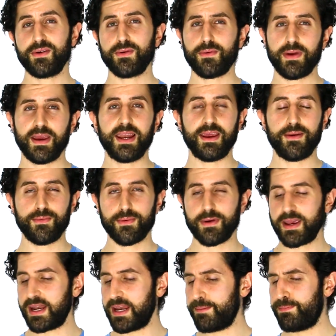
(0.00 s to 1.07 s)
a
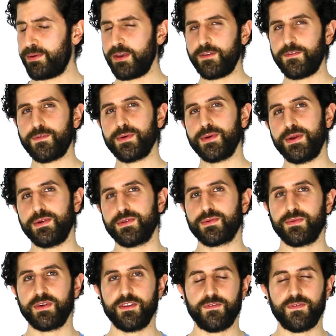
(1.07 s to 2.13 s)
really beautiful user
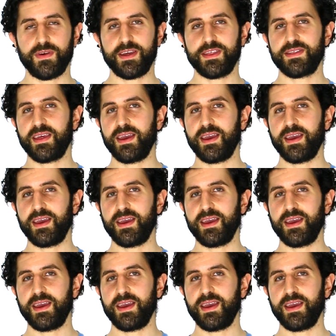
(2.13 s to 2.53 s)
interface